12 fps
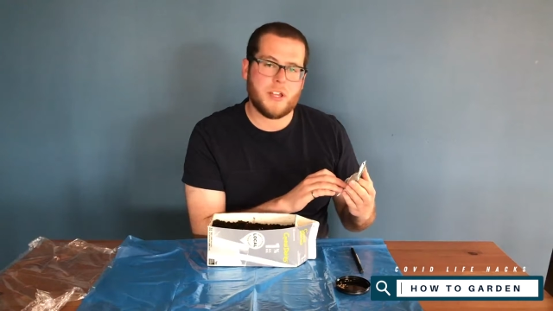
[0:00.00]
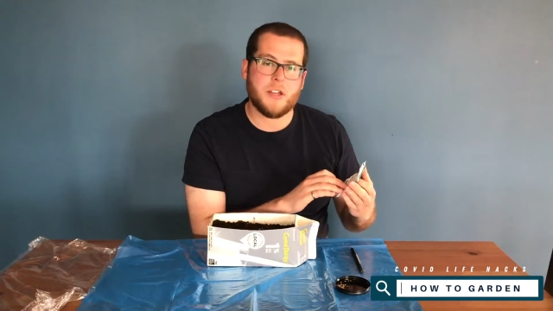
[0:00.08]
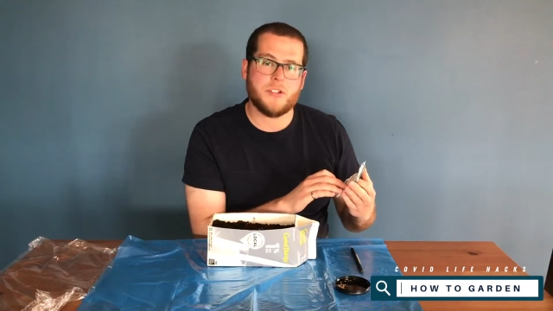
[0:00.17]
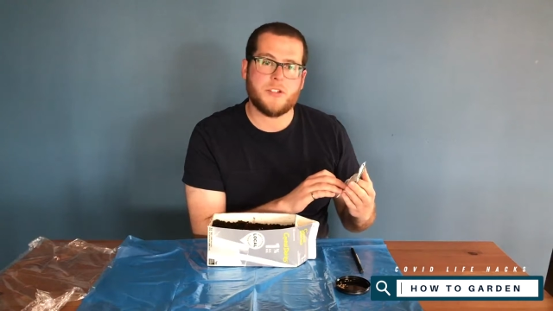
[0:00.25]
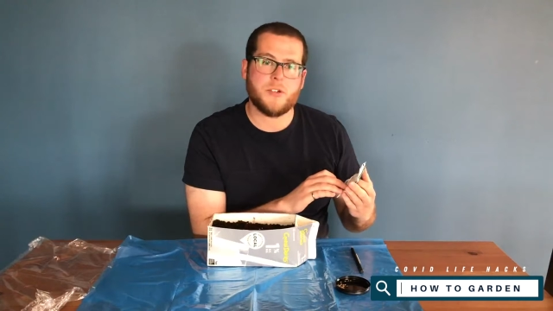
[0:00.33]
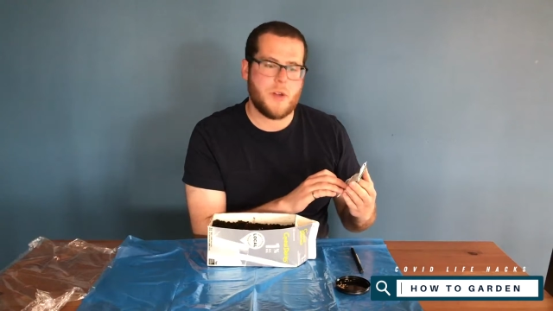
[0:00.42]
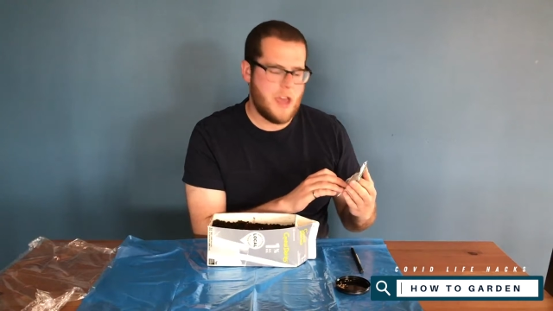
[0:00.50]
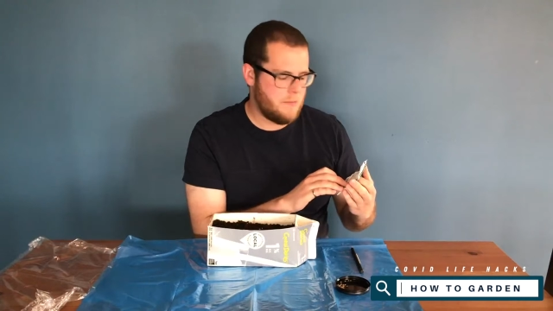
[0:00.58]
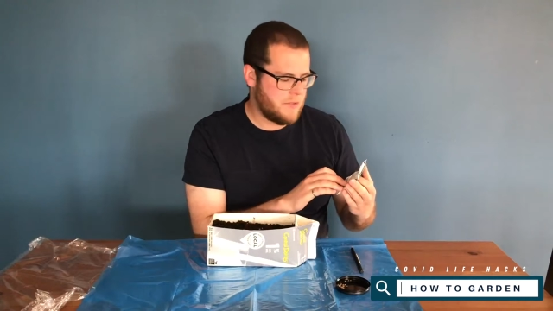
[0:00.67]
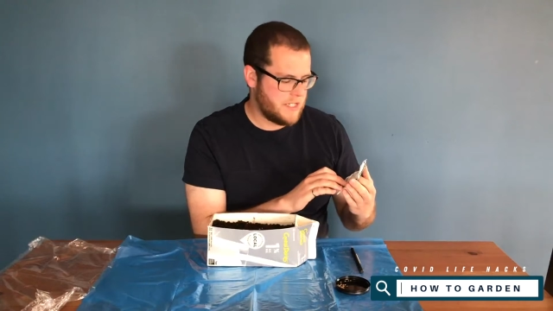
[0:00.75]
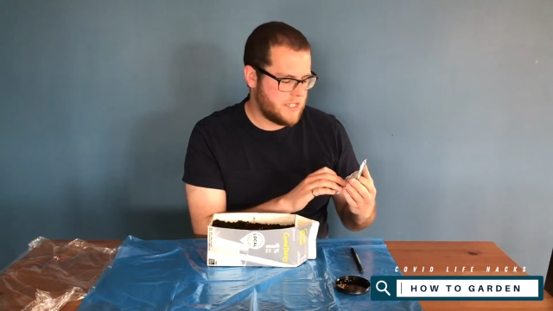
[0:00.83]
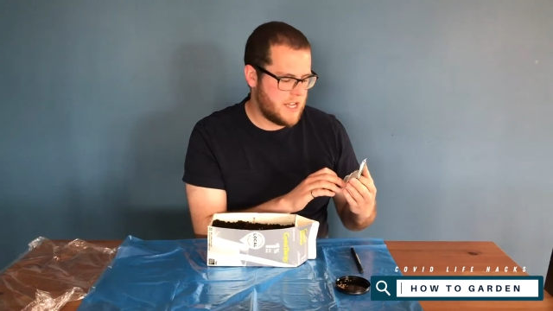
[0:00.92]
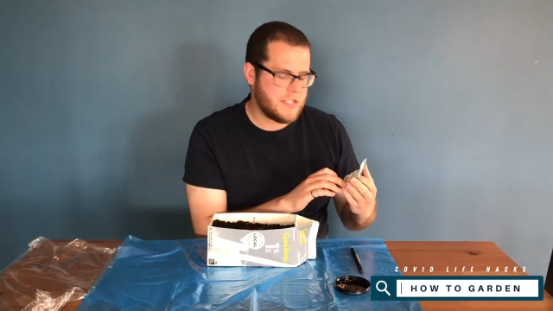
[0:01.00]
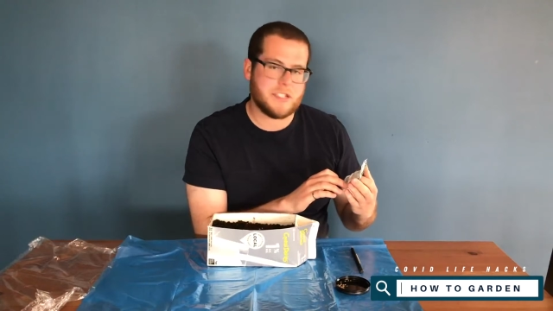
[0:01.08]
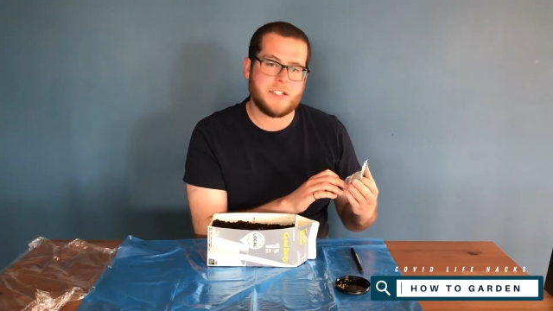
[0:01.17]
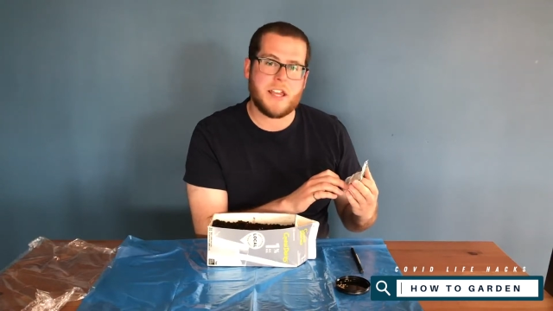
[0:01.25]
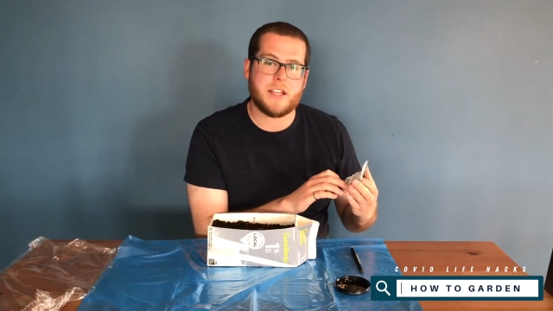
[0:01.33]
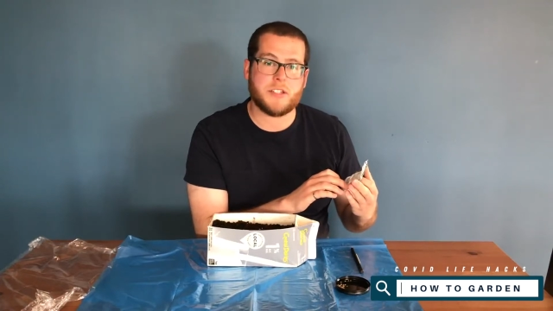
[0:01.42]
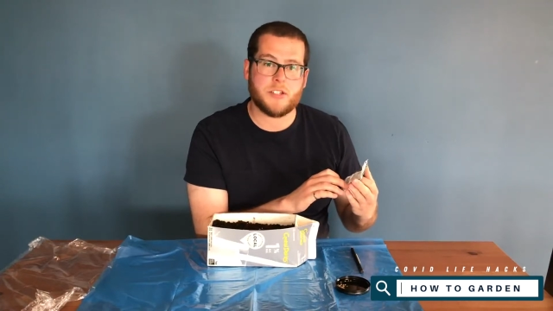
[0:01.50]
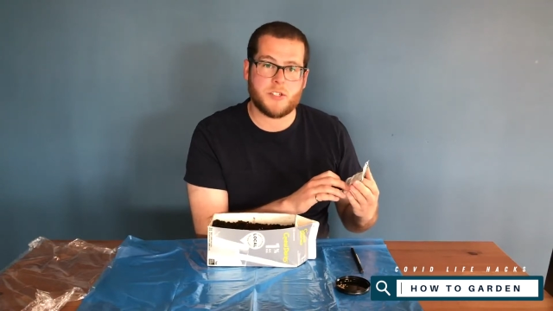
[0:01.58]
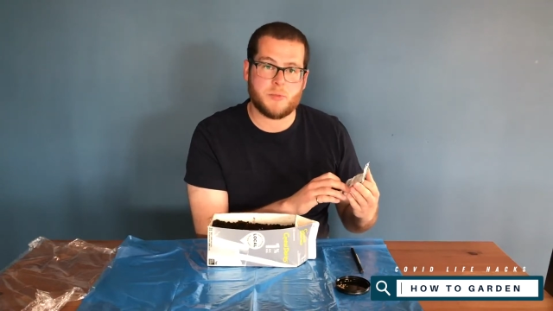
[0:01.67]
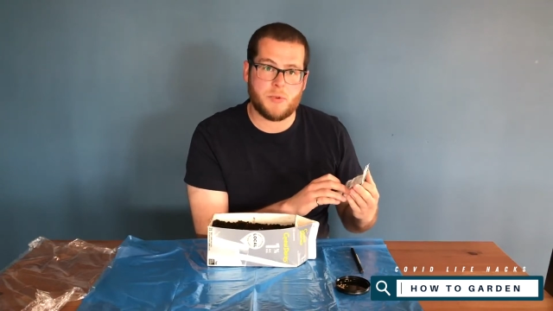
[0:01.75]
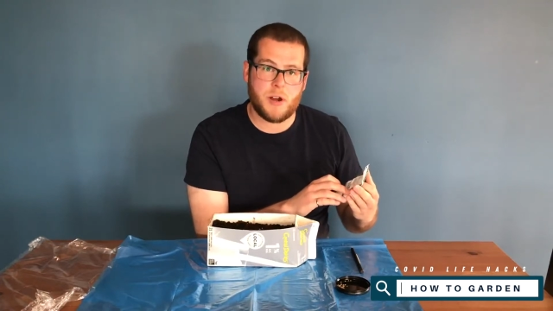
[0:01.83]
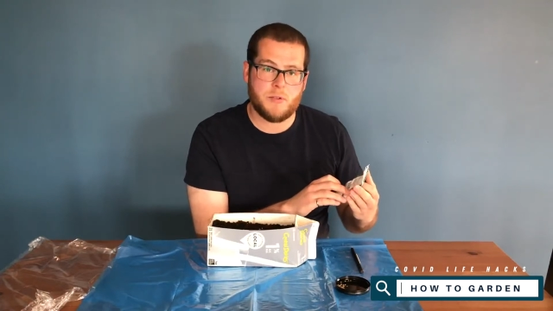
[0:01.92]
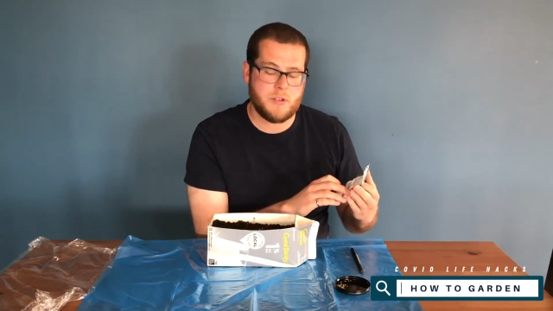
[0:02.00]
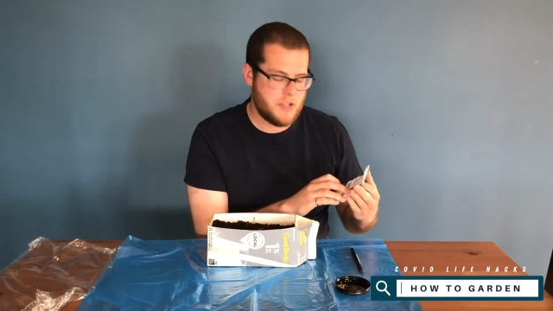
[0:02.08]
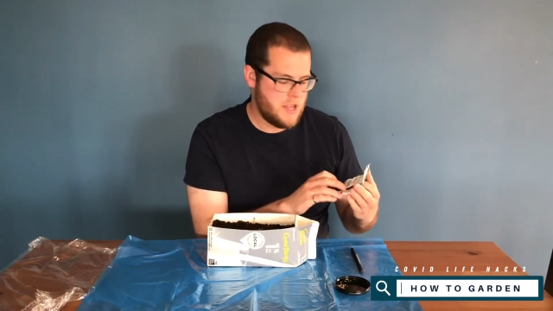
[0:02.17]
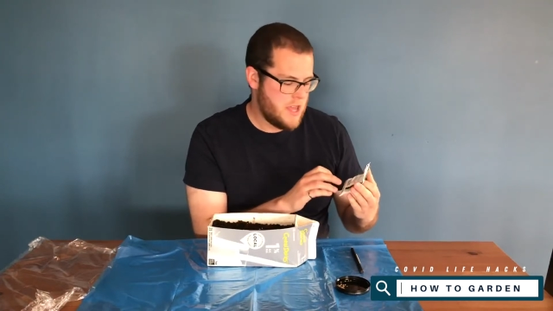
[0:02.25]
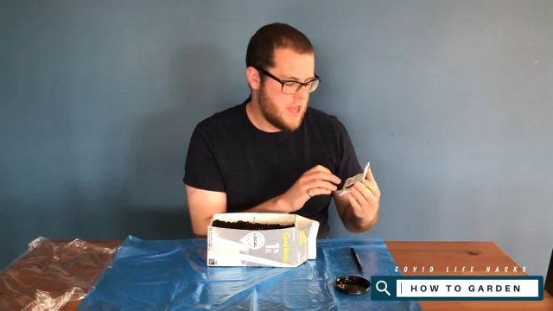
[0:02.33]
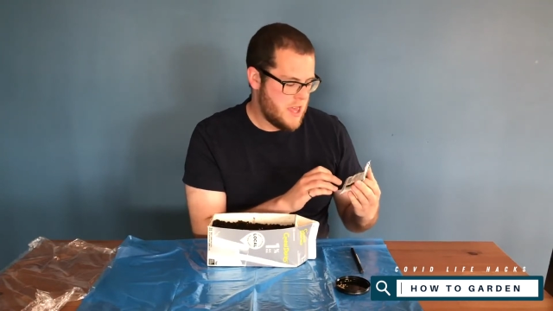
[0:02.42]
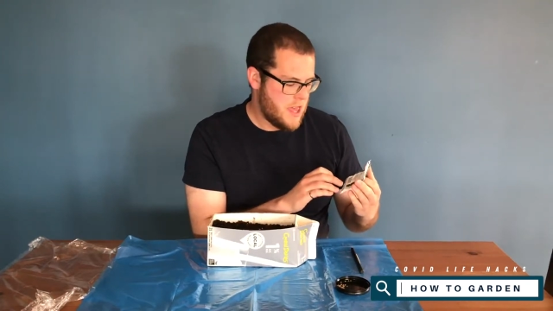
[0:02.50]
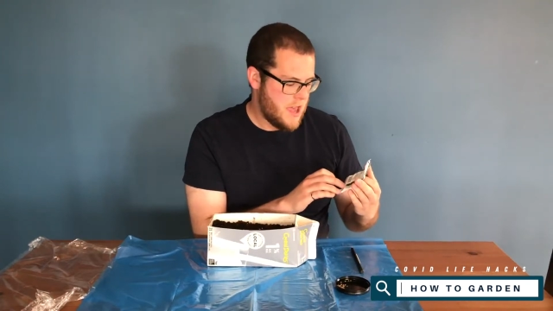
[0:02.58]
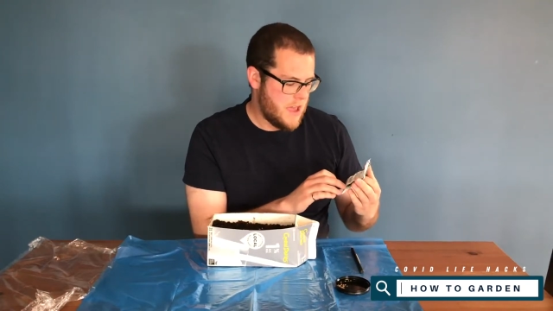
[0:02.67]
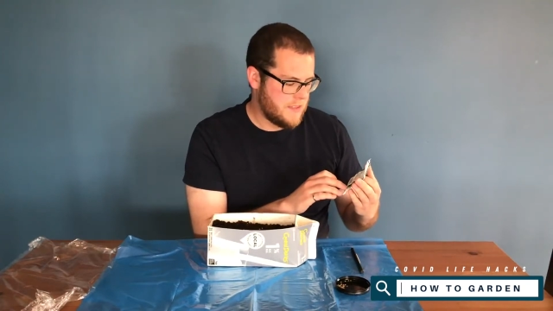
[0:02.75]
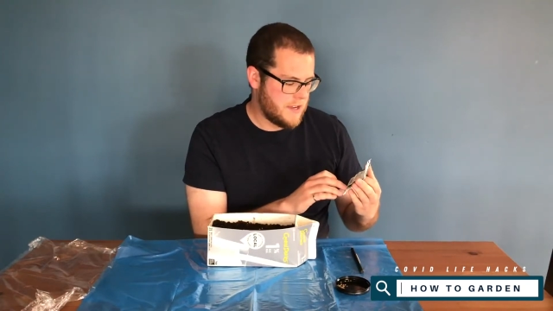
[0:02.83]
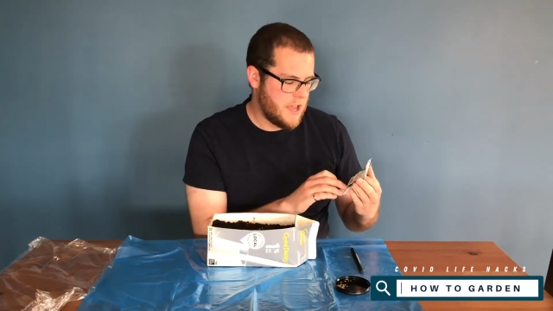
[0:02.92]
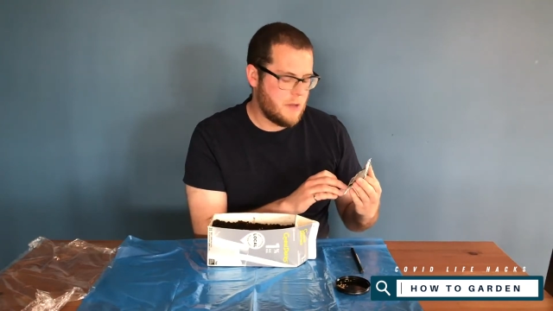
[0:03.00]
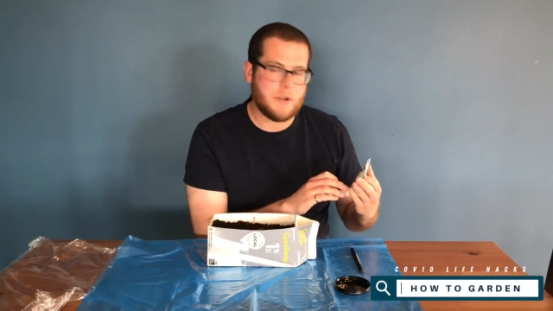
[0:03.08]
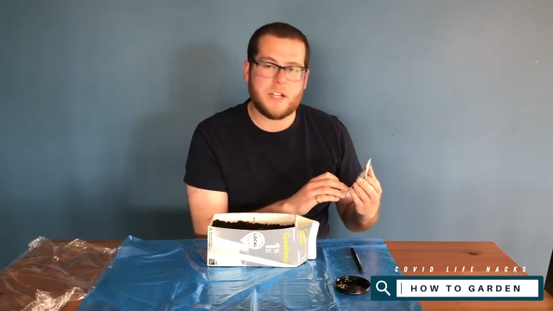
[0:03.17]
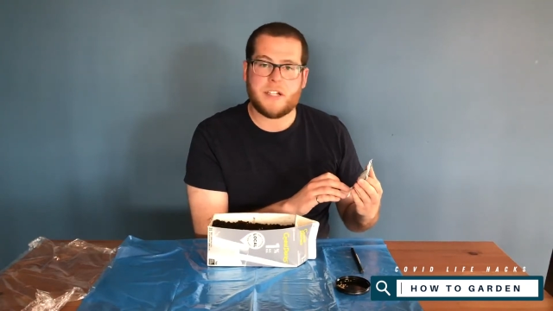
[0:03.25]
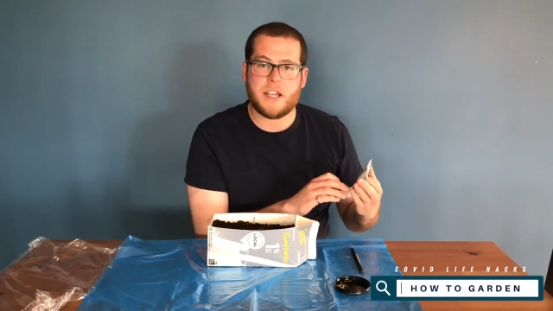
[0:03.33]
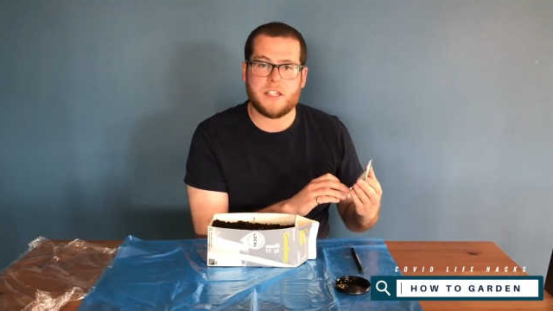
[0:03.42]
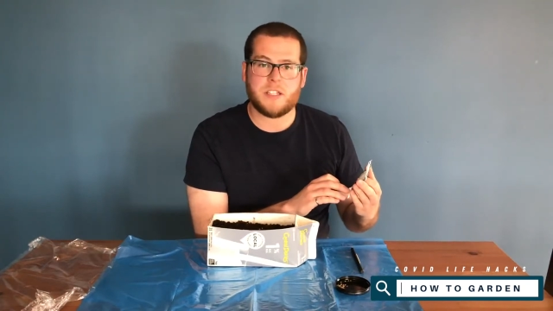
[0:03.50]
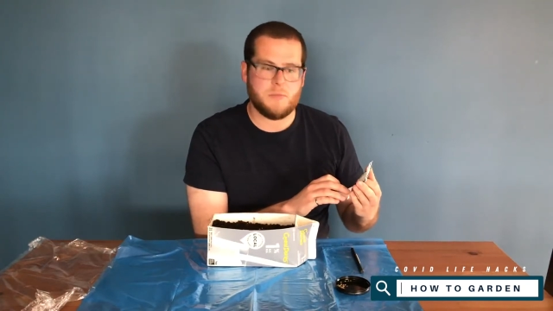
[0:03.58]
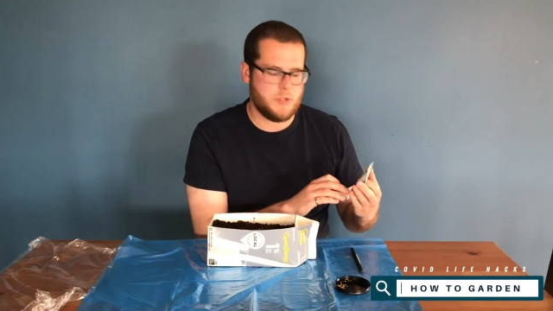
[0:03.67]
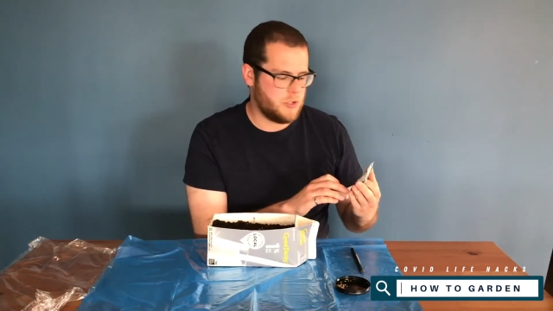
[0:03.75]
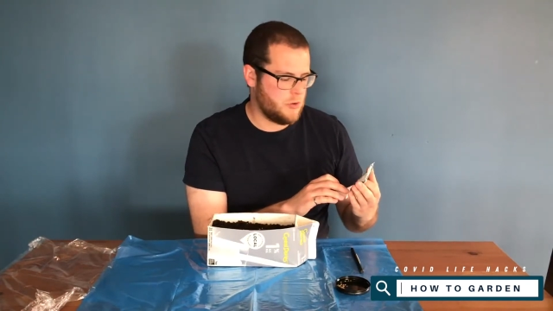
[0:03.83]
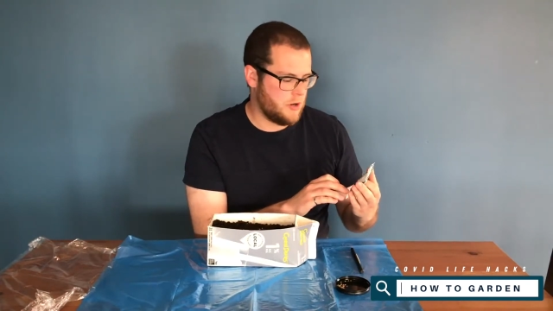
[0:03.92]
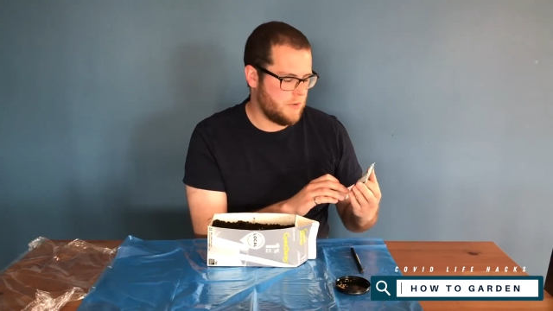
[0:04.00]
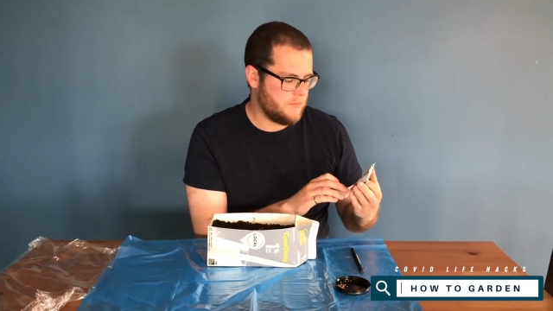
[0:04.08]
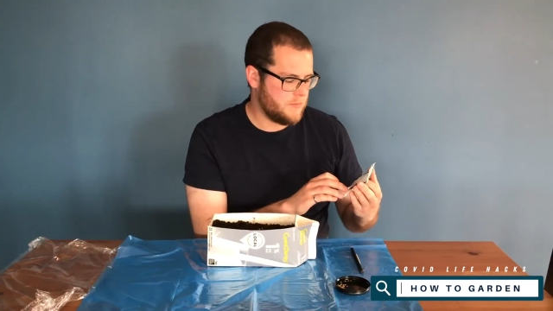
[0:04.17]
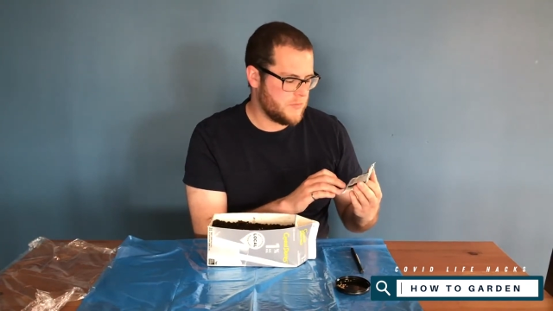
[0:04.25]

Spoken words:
tells you how many days it takes to sprout and then how many days to mature.